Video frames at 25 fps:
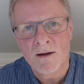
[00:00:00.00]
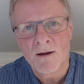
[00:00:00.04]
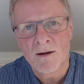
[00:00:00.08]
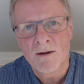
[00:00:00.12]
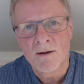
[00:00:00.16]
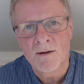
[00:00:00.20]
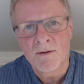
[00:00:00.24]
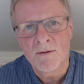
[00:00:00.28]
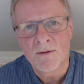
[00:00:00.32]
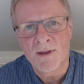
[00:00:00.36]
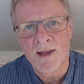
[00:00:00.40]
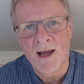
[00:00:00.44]

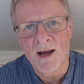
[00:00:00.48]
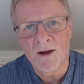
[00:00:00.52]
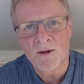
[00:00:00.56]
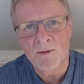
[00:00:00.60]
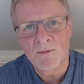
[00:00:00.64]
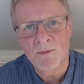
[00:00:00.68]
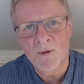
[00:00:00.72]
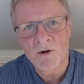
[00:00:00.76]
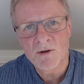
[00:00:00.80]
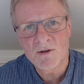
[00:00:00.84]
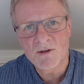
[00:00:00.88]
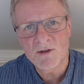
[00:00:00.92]
Now, the
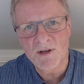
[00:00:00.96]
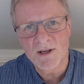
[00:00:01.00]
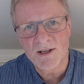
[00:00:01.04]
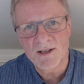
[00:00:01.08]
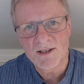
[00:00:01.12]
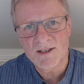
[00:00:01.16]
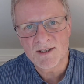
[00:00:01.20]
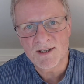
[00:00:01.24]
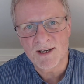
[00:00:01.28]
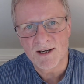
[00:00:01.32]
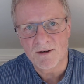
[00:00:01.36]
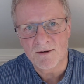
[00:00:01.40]
module
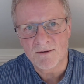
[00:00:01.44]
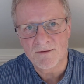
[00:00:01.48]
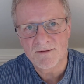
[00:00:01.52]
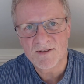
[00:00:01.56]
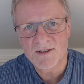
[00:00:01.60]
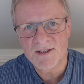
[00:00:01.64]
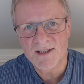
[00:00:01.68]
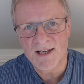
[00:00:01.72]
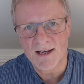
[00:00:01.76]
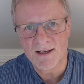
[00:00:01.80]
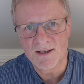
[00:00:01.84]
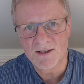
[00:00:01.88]
itself
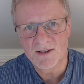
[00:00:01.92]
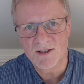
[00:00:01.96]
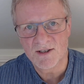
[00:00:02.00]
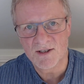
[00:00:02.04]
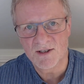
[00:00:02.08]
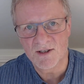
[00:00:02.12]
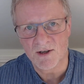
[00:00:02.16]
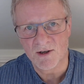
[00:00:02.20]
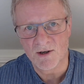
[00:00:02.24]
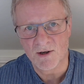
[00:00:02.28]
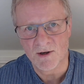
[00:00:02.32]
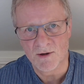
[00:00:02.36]
centers
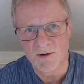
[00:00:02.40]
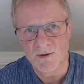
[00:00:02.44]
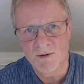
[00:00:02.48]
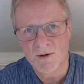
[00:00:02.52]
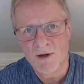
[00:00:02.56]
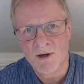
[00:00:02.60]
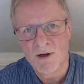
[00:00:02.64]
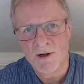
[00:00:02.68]
on